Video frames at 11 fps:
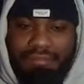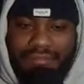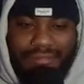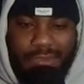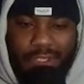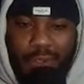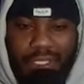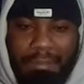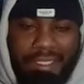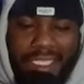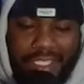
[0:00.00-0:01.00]
no
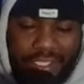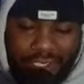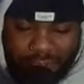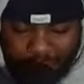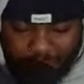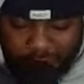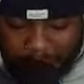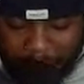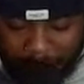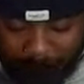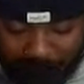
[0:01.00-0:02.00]
limitations, and you
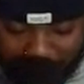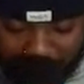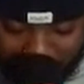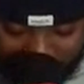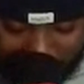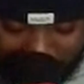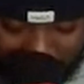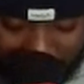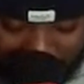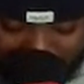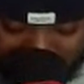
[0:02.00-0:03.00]
shouldn't be
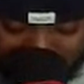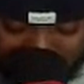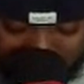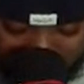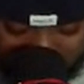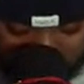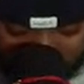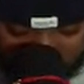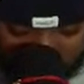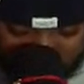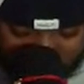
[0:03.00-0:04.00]
limited by
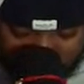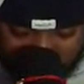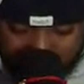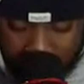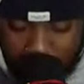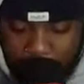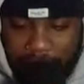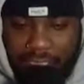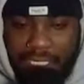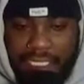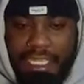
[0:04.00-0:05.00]
other people.
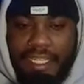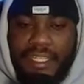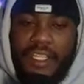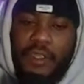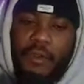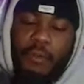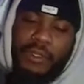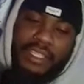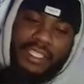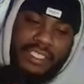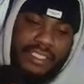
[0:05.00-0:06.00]
But again,
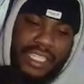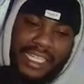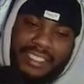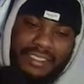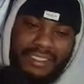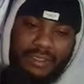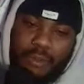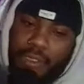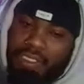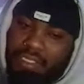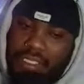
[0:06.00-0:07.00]
with these like
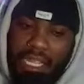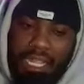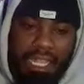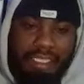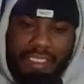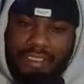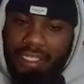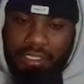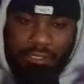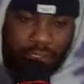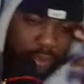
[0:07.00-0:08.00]
Twitch
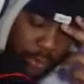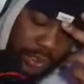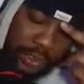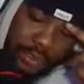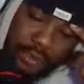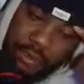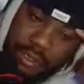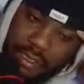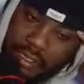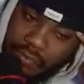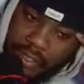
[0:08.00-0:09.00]
TikTokers or Twitch gurus and
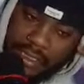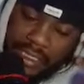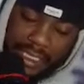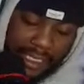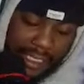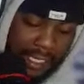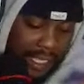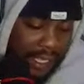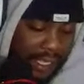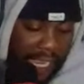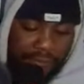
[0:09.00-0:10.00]
stuff like that, like,
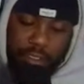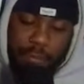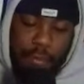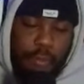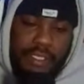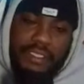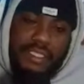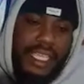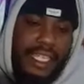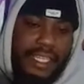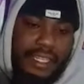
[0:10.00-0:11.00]
they have their
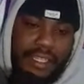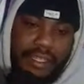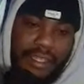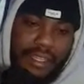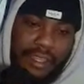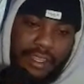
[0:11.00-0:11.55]
points, and